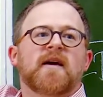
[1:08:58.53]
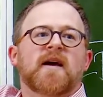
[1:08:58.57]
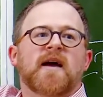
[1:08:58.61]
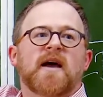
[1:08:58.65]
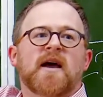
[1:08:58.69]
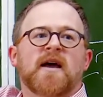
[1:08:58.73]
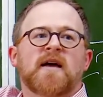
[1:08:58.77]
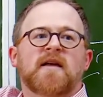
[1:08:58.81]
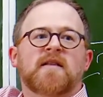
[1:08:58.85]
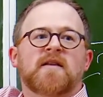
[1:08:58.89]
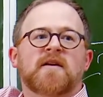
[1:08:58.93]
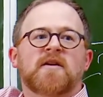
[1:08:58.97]

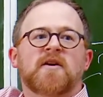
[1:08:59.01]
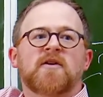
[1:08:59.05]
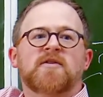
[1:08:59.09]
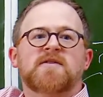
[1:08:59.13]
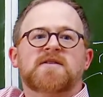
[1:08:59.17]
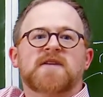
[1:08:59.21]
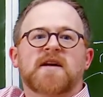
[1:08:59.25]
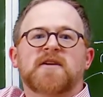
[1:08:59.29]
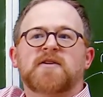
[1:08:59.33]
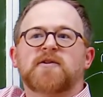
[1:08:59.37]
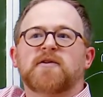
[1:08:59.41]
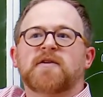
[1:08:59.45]
And the
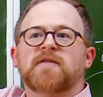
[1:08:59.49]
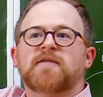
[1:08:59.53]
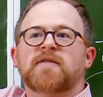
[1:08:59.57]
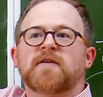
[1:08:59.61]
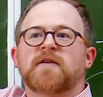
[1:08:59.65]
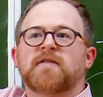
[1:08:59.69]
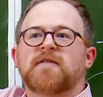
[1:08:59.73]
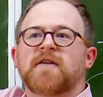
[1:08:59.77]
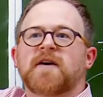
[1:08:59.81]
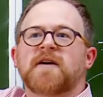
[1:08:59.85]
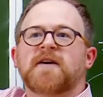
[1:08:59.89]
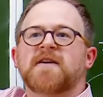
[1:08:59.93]
notes, I do it
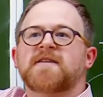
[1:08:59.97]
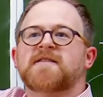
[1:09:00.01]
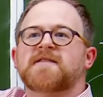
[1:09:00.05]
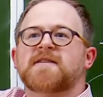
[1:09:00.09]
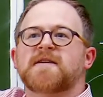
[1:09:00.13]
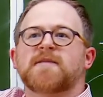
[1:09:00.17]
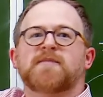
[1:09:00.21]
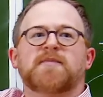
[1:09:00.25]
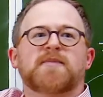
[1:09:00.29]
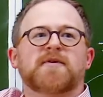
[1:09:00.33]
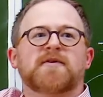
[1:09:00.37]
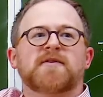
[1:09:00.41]
for a very
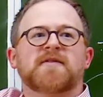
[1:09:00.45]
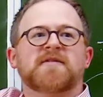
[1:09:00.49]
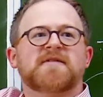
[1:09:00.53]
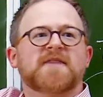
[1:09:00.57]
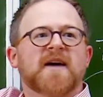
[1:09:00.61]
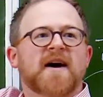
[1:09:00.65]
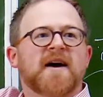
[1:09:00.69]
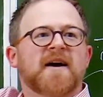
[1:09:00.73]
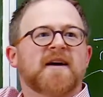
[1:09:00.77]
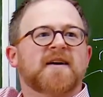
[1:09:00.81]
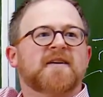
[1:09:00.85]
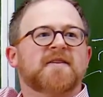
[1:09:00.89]
simple
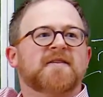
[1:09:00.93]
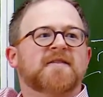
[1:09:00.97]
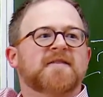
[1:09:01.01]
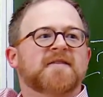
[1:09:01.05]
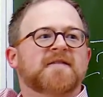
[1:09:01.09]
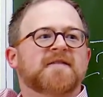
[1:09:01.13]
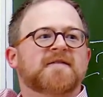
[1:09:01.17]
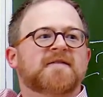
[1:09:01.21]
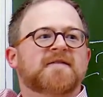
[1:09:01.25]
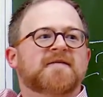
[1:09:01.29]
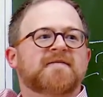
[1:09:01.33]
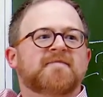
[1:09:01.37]

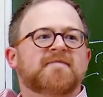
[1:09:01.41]
diagonal